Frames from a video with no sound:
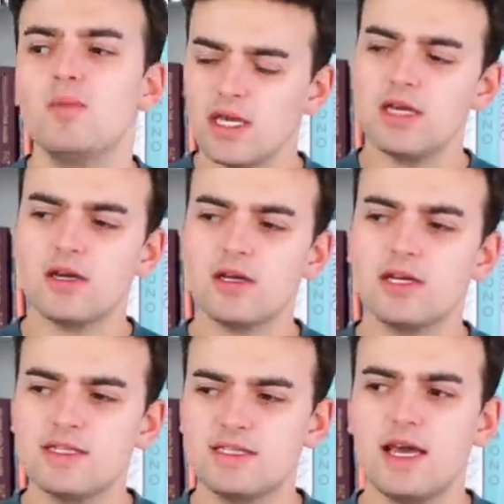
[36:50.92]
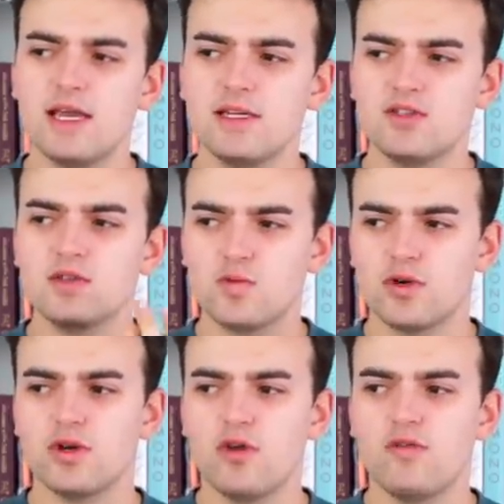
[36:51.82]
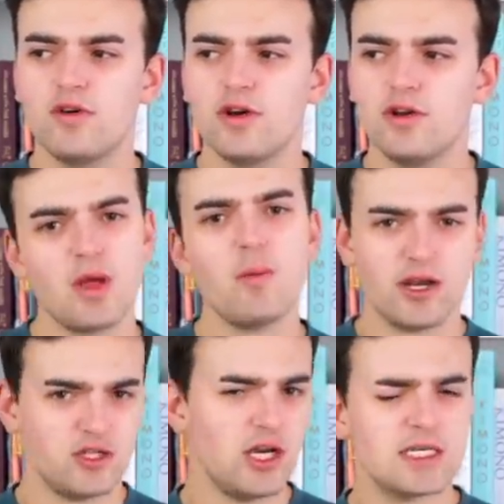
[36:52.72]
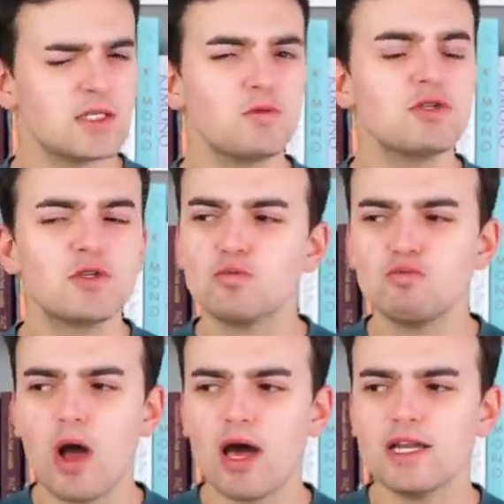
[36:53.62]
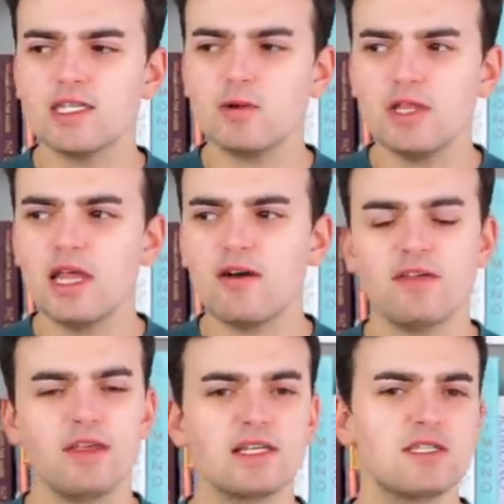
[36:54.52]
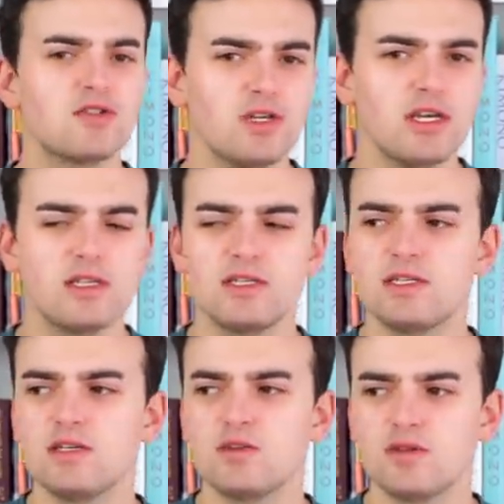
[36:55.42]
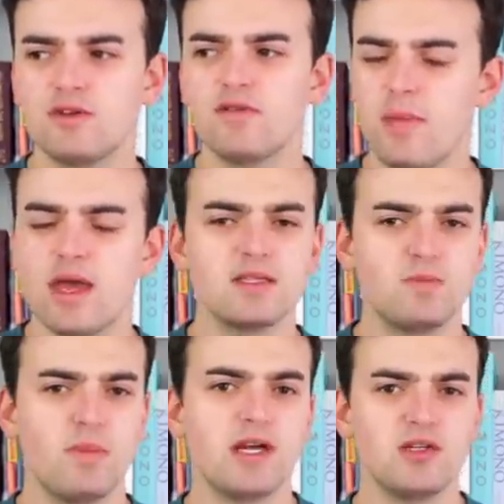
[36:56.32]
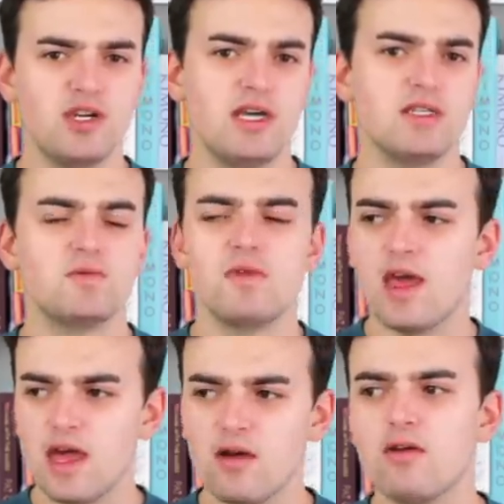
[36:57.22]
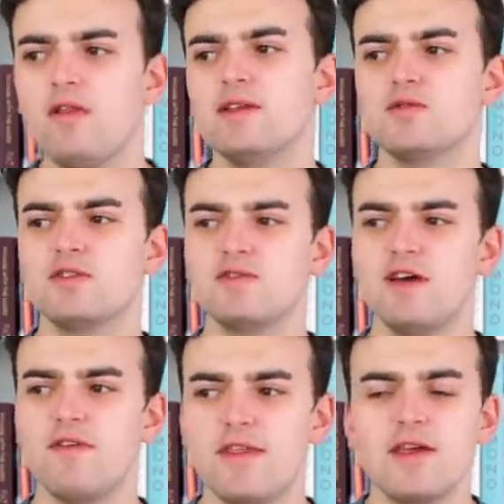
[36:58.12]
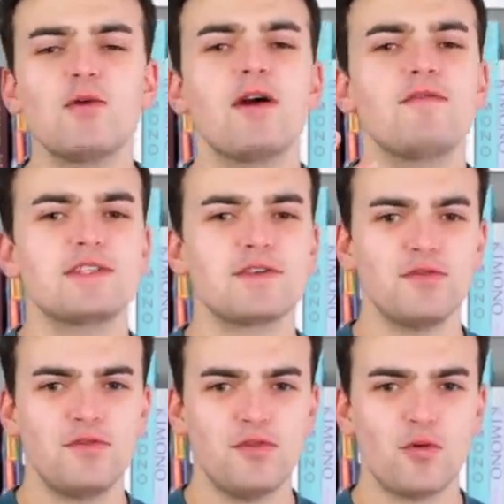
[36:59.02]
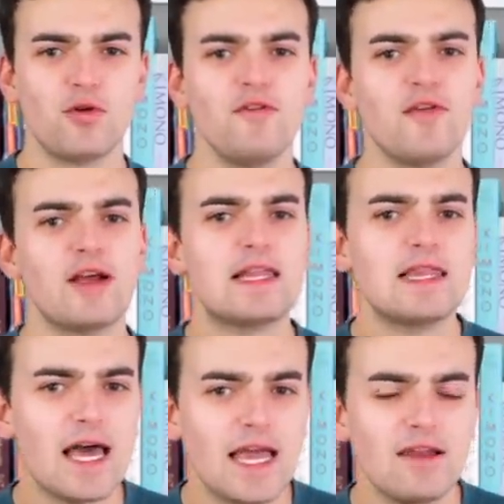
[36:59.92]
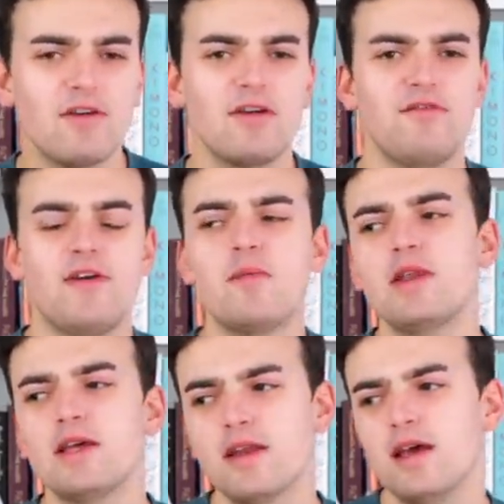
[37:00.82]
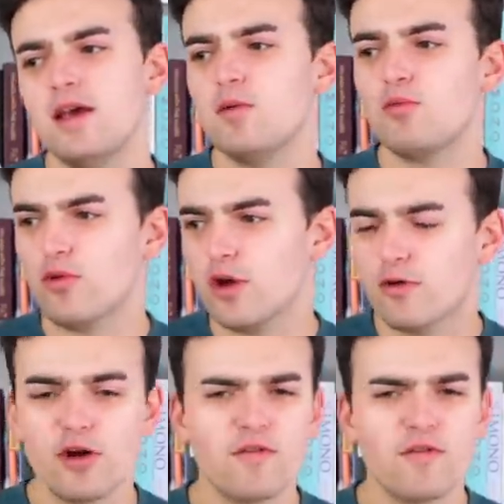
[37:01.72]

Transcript: But here, in Instead, it's just worn over a bare chest, which honestly we love. I think it's intriguing to see a sort of man's bare chest with hair and all that sort of stuff. And then you have this little floral, very light, very feminine embroidery